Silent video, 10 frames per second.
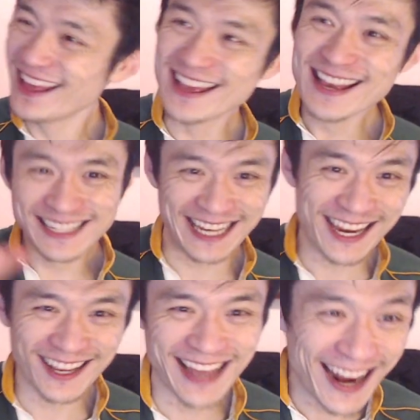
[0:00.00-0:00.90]
see you
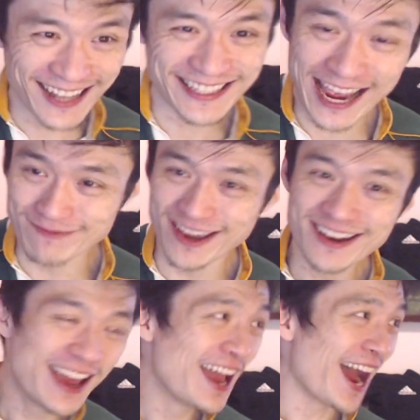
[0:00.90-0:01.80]
later, Damien.
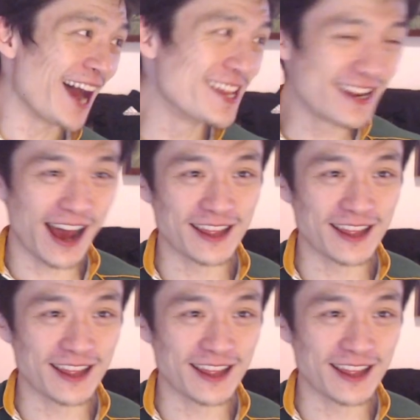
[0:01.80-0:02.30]
And then